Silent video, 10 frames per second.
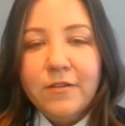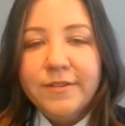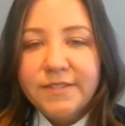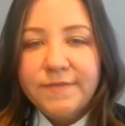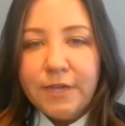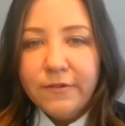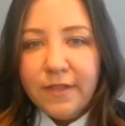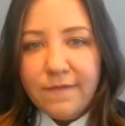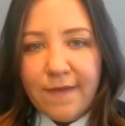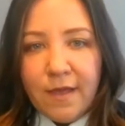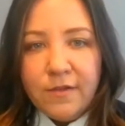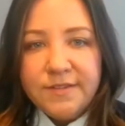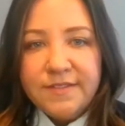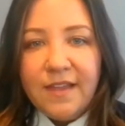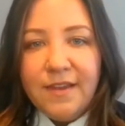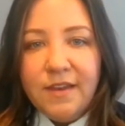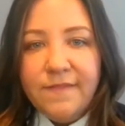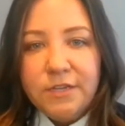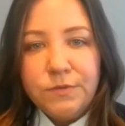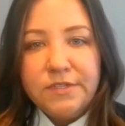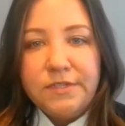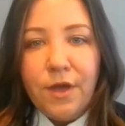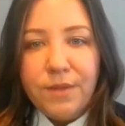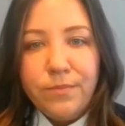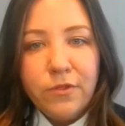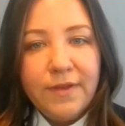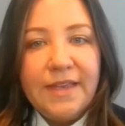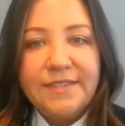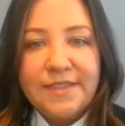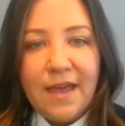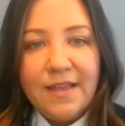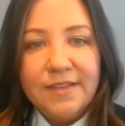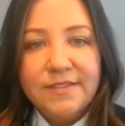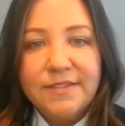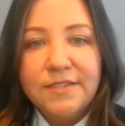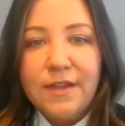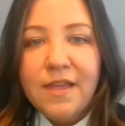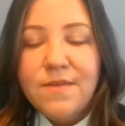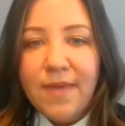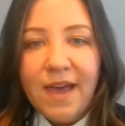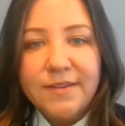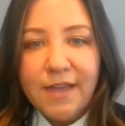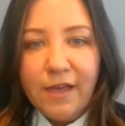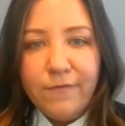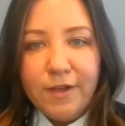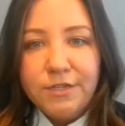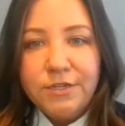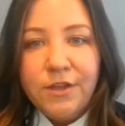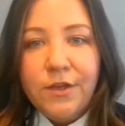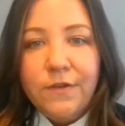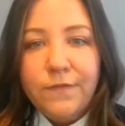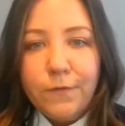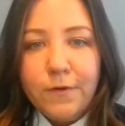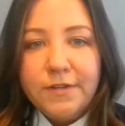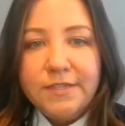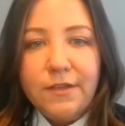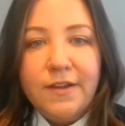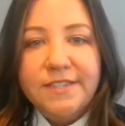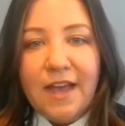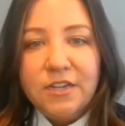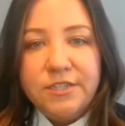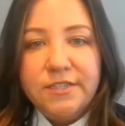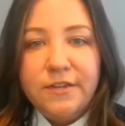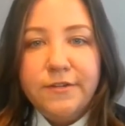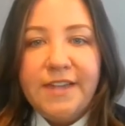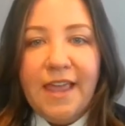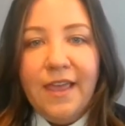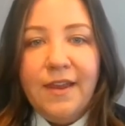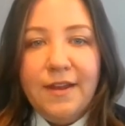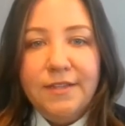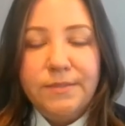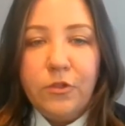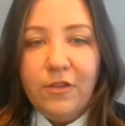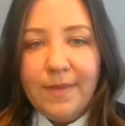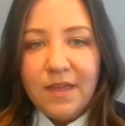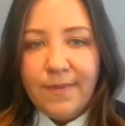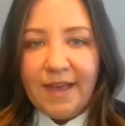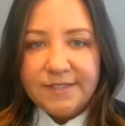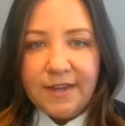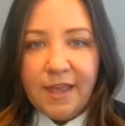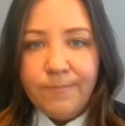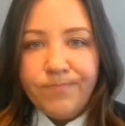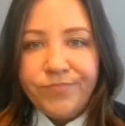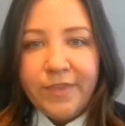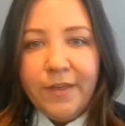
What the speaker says: Courts have generally found that an individual's non-employee status does not impact coverage for dishonest actions undertaken in his employment capacity.